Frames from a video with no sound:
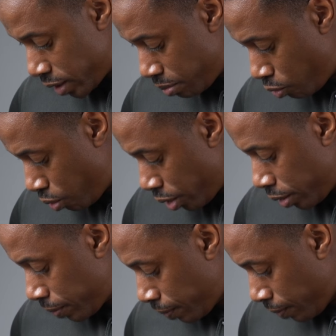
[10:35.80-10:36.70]
this more
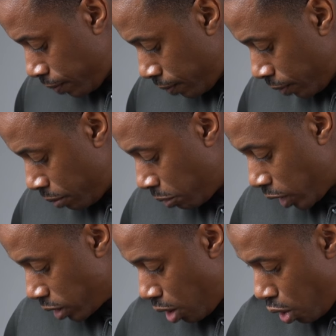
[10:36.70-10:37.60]

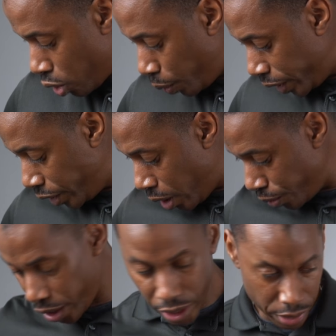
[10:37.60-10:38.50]
because all the way
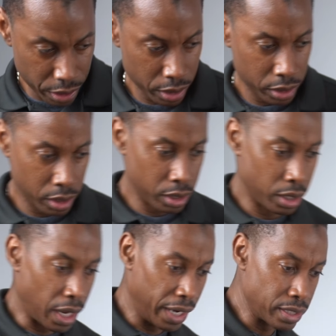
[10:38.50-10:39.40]
down here,
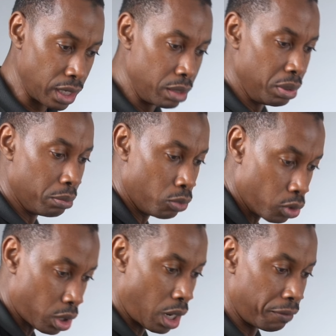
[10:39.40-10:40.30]
and it's a little bit
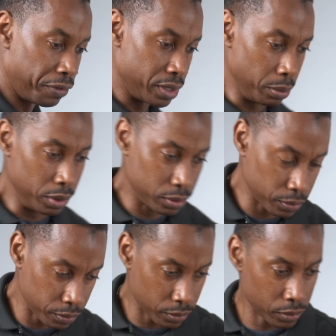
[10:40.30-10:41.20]
more comfortable
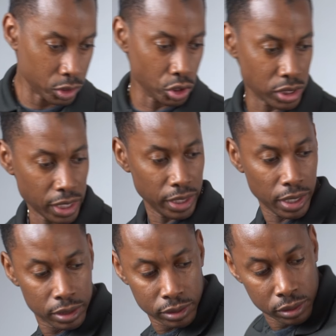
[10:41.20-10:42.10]
just like
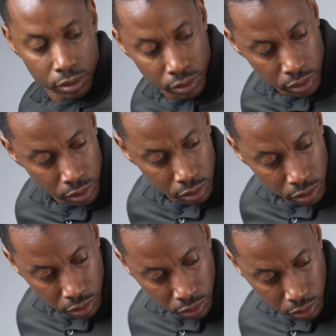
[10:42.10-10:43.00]
that.
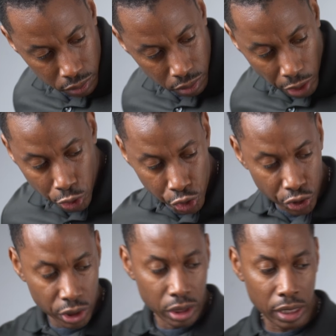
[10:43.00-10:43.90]
And
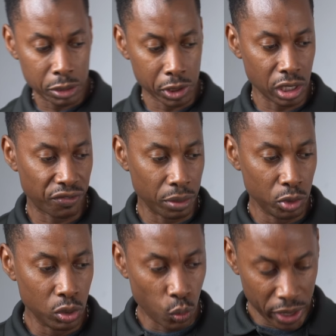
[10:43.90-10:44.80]
usually, especially if I'm
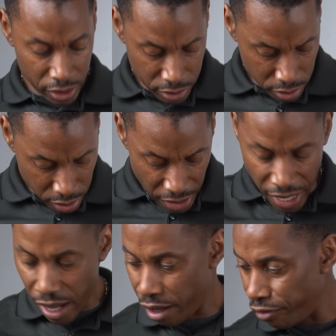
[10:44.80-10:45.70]
doing weddings, I
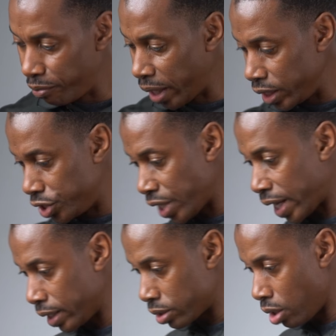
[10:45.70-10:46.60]
have my
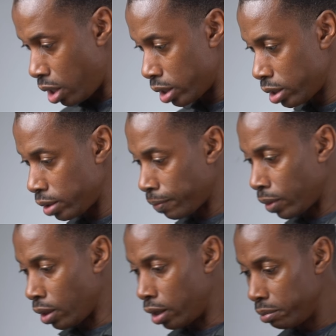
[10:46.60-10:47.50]
jacket on,
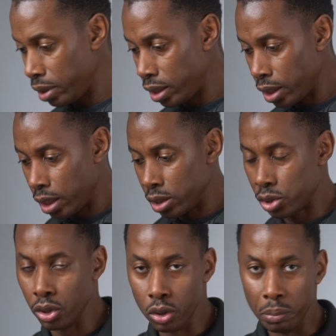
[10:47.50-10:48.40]
on me.
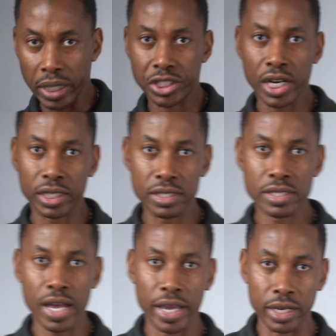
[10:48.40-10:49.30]
So my jacket is
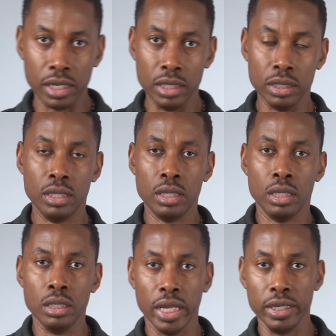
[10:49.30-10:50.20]
kind of
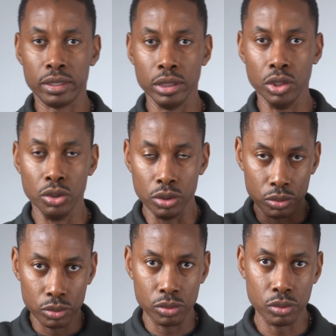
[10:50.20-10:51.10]
like, you
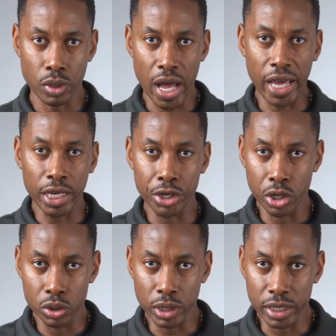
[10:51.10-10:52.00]
know, hanging
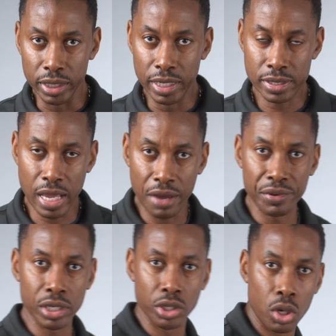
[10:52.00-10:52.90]
down. And this
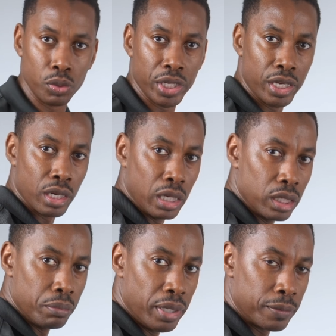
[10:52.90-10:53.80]
having it down here a
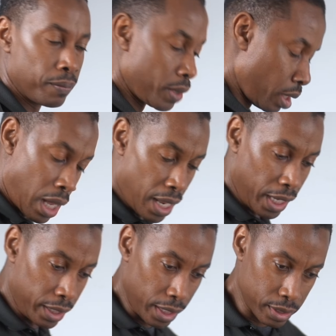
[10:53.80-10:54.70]
little bit, I
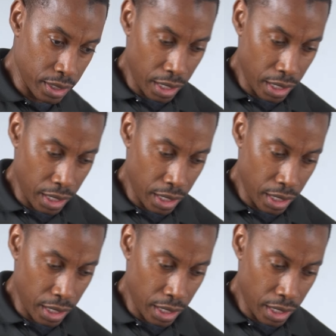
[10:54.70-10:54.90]
like that.